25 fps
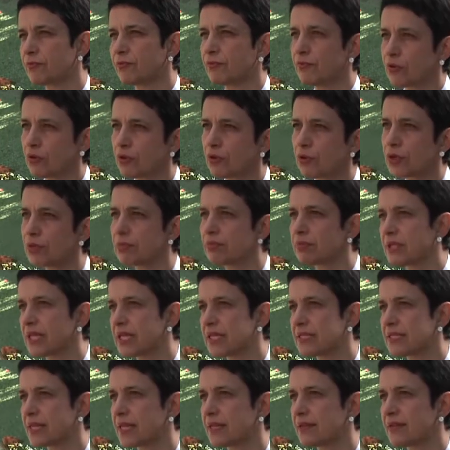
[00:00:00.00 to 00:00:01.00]
four
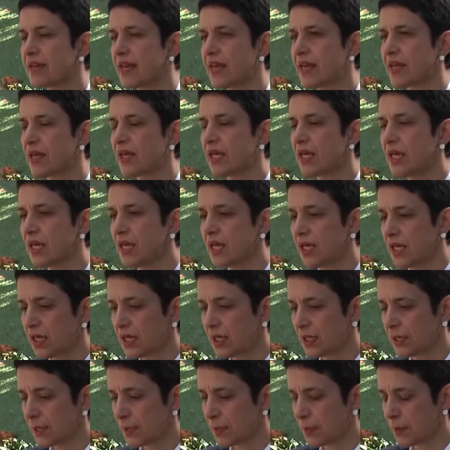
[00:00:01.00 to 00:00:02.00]
let's say, day
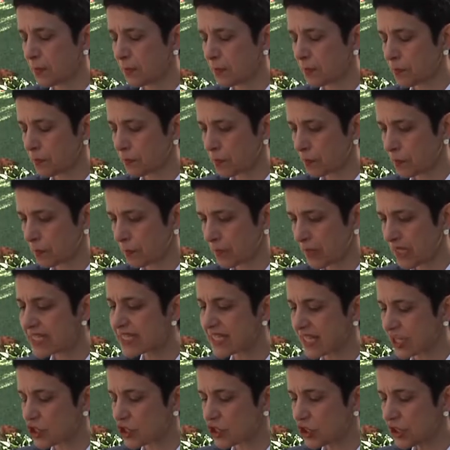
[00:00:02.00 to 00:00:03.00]
um,
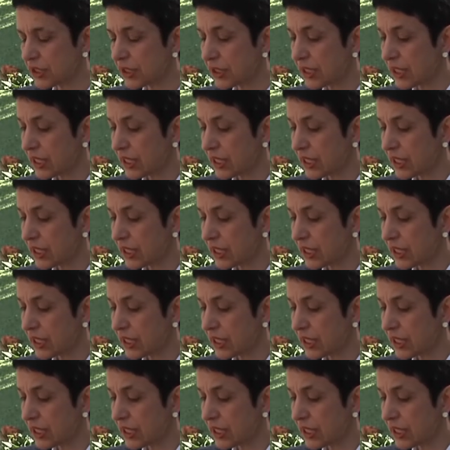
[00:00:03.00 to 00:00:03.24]
session